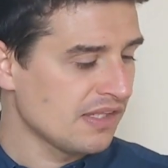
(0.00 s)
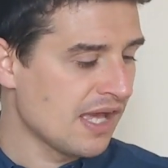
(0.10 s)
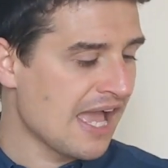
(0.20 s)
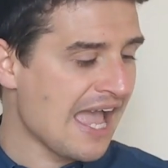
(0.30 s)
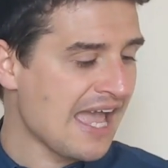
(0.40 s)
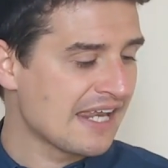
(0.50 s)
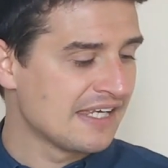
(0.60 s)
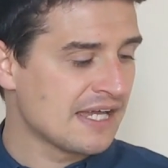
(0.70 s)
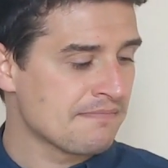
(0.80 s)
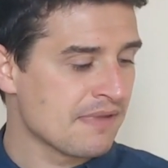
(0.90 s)

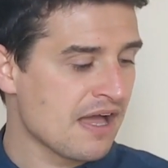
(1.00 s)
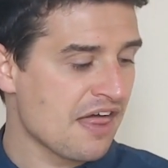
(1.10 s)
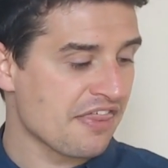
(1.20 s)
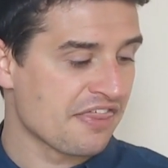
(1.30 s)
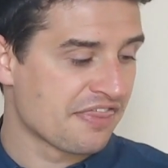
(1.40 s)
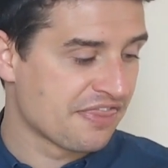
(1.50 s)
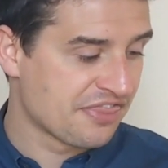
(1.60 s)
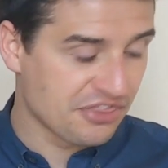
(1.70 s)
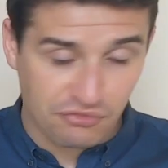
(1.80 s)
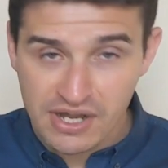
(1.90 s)
At number
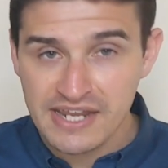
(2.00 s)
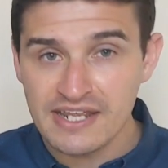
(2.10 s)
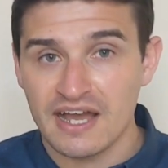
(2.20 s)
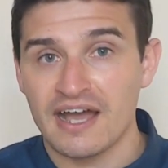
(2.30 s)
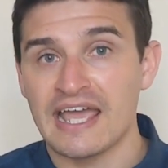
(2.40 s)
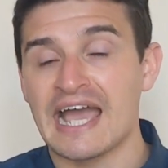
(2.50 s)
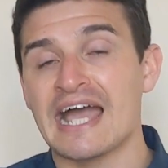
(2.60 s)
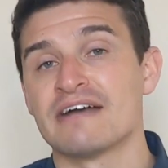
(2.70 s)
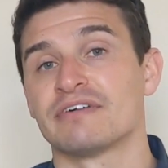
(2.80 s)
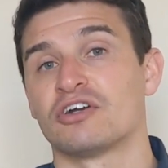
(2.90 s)
3, I
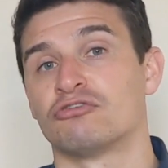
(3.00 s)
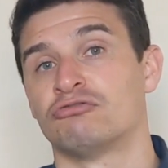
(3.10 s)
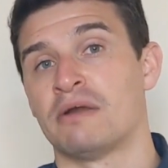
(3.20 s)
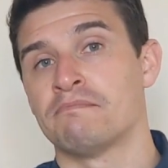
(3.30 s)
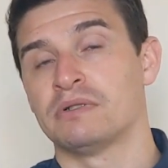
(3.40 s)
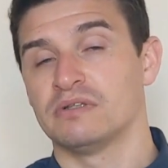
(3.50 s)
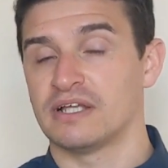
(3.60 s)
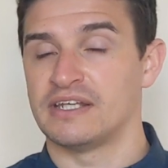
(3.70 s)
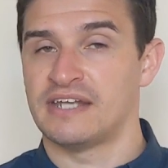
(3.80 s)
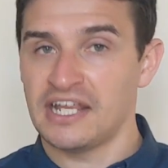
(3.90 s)
have
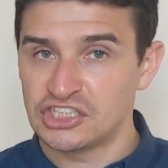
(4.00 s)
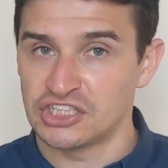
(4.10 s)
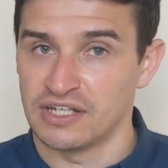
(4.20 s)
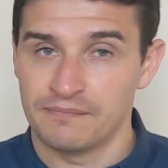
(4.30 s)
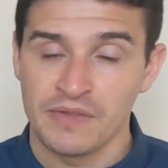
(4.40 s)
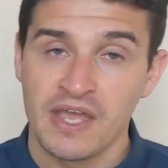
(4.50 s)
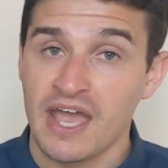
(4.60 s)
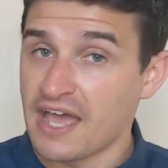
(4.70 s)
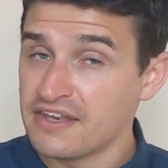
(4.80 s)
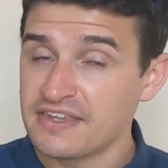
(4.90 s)
Rumble Nation,
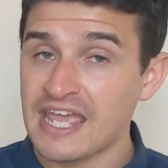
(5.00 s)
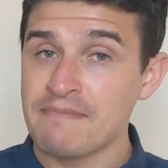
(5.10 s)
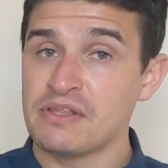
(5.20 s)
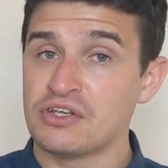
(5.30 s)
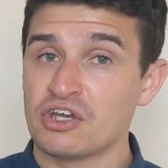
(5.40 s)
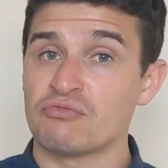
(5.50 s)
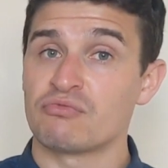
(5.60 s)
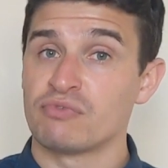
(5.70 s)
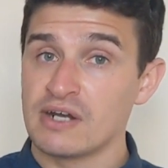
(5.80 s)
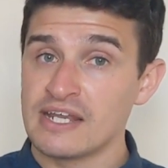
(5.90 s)
another game that you
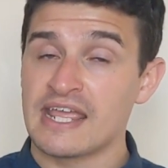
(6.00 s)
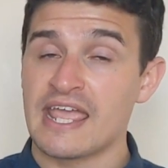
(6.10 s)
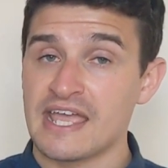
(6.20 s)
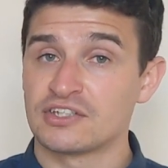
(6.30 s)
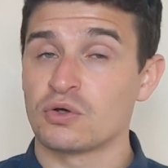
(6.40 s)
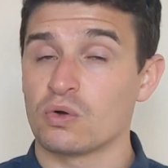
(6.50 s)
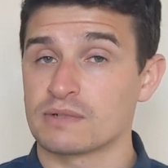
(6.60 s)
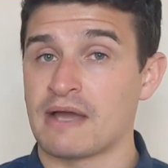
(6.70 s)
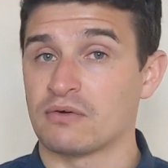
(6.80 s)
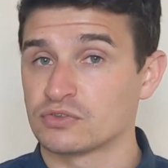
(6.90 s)
don't really hear
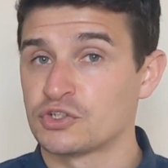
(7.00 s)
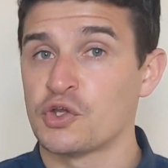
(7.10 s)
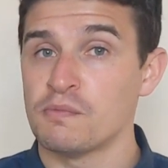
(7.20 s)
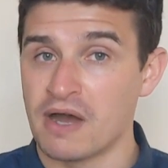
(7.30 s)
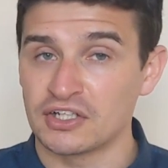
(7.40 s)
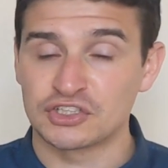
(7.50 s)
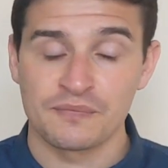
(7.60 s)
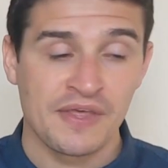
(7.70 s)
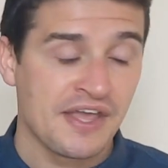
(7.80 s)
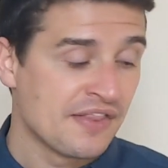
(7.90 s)
talked about too much.
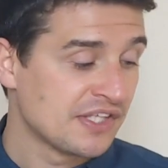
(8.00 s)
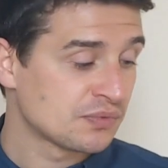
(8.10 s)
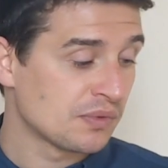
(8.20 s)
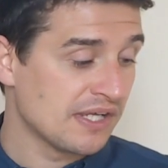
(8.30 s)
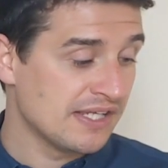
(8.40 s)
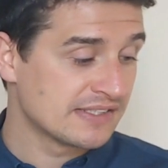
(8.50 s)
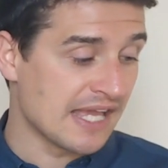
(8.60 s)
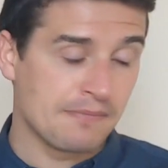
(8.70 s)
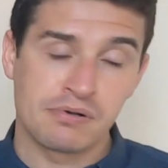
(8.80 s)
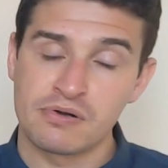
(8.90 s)
This one is a